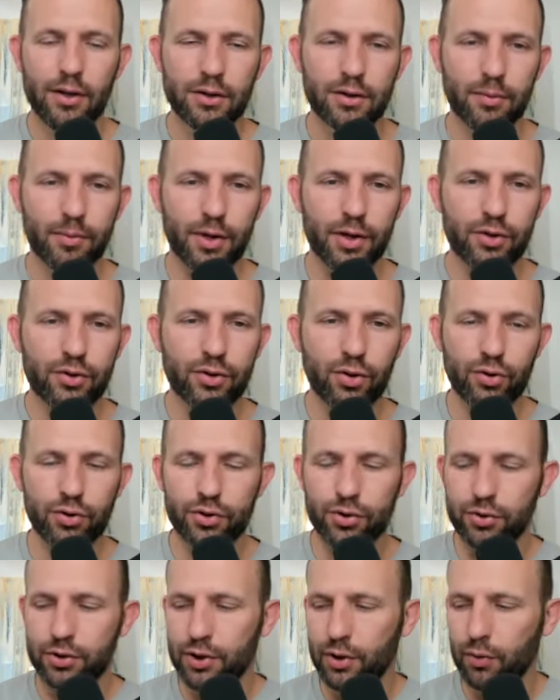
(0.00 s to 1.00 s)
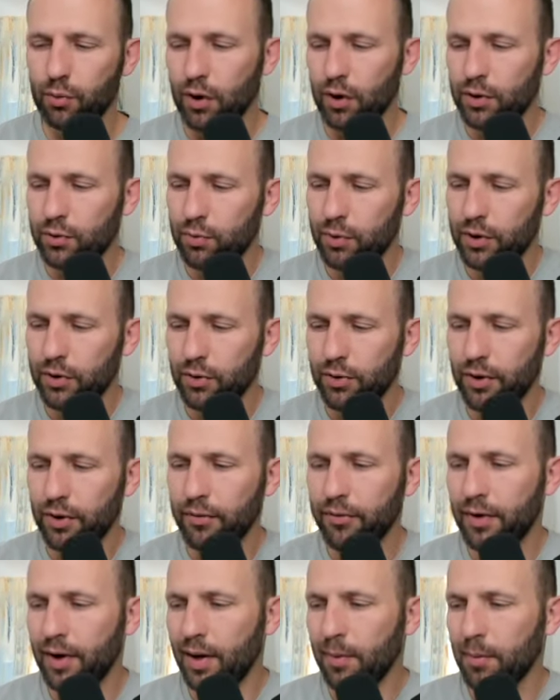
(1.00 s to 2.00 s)
some of the soldiers he worked with or
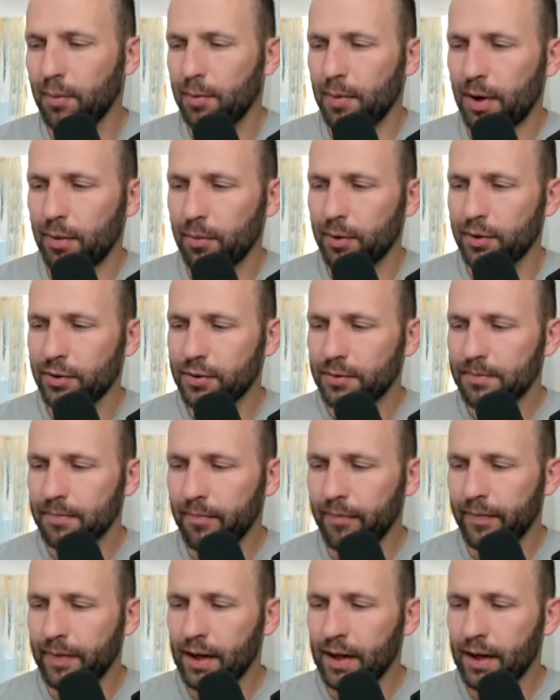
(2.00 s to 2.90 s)
their family members.